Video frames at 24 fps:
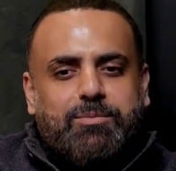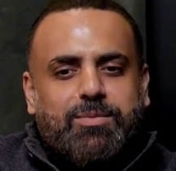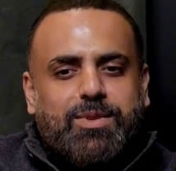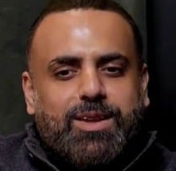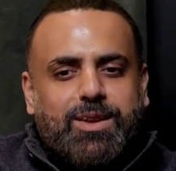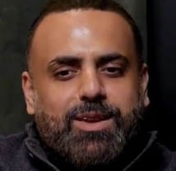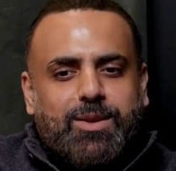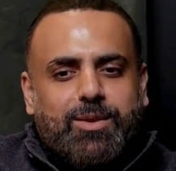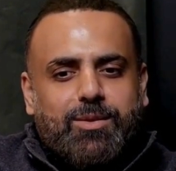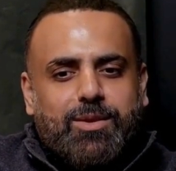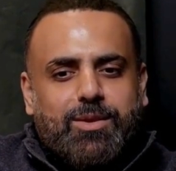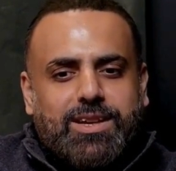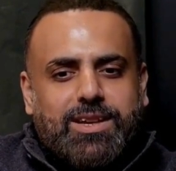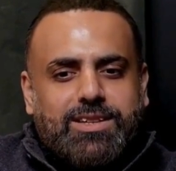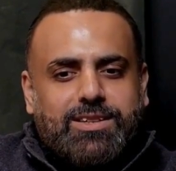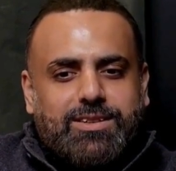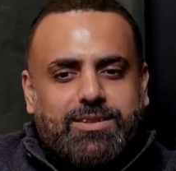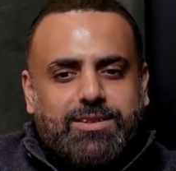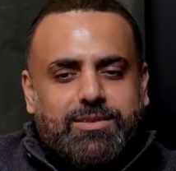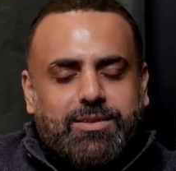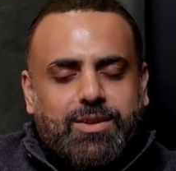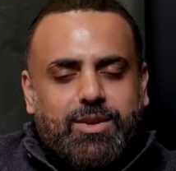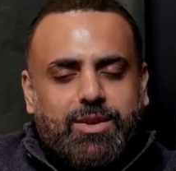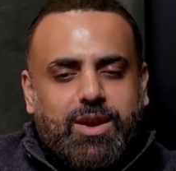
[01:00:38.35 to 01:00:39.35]
You
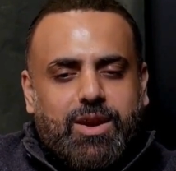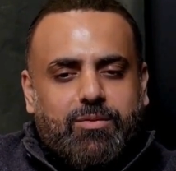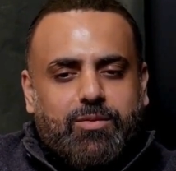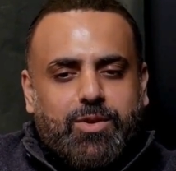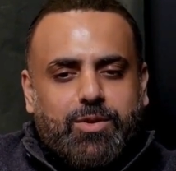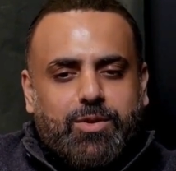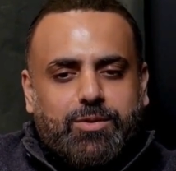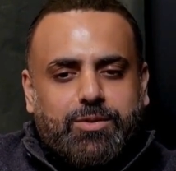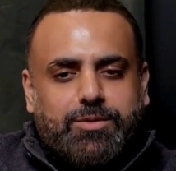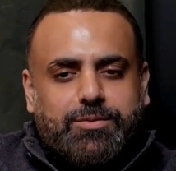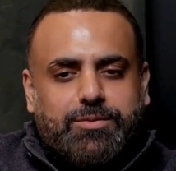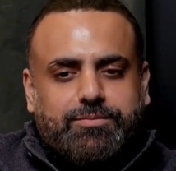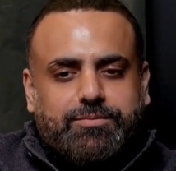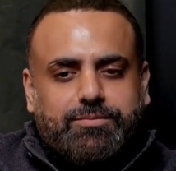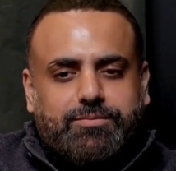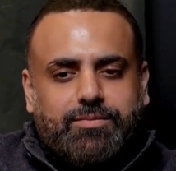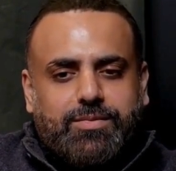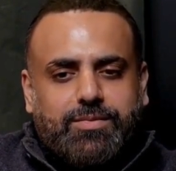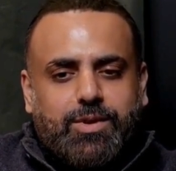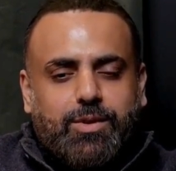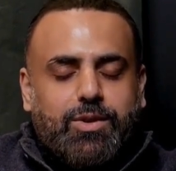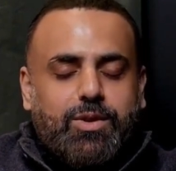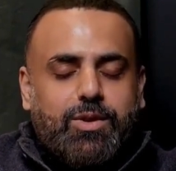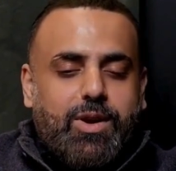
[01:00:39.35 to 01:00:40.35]
had
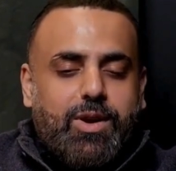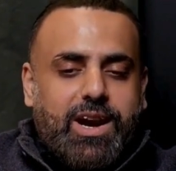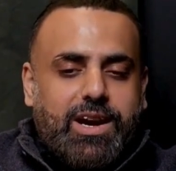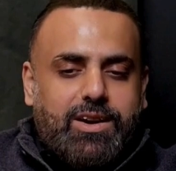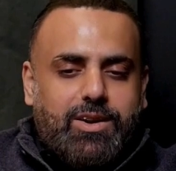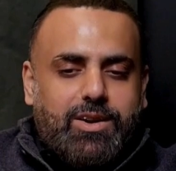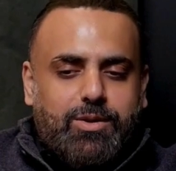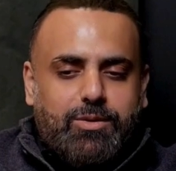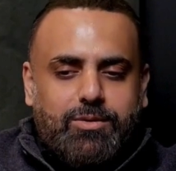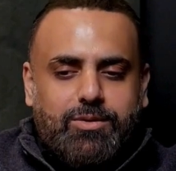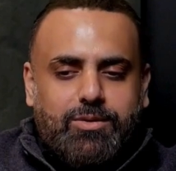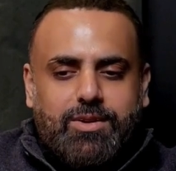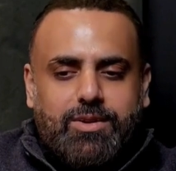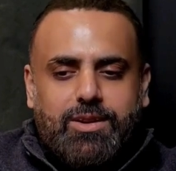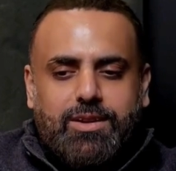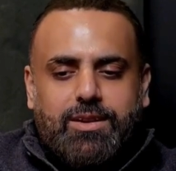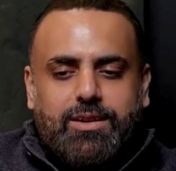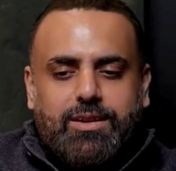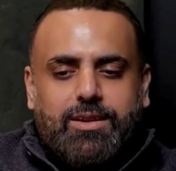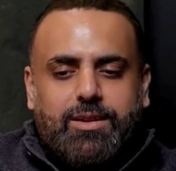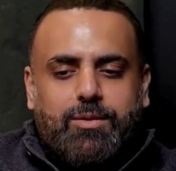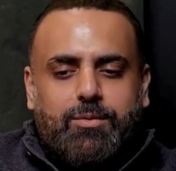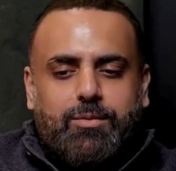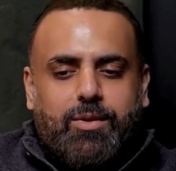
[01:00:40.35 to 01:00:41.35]
to
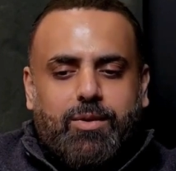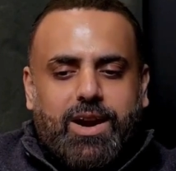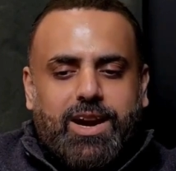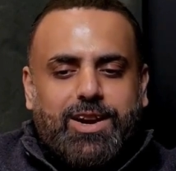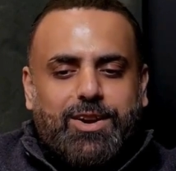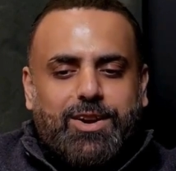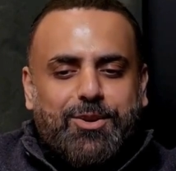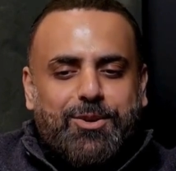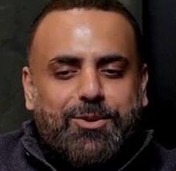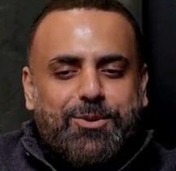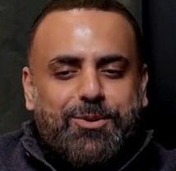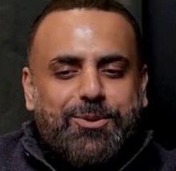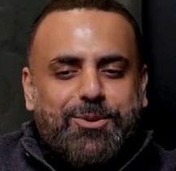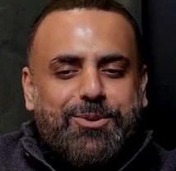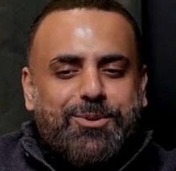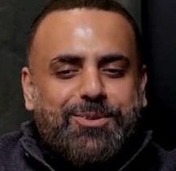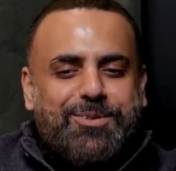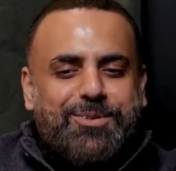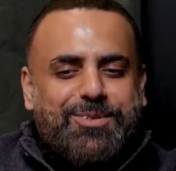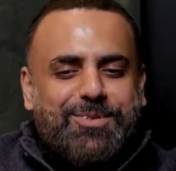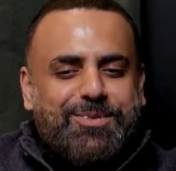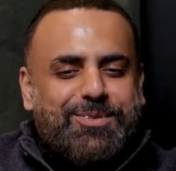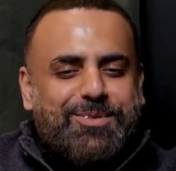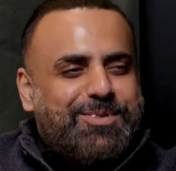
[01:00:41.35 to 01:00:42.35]
find your
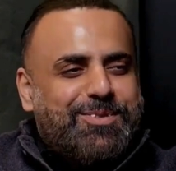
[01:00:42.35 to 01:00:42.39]
guru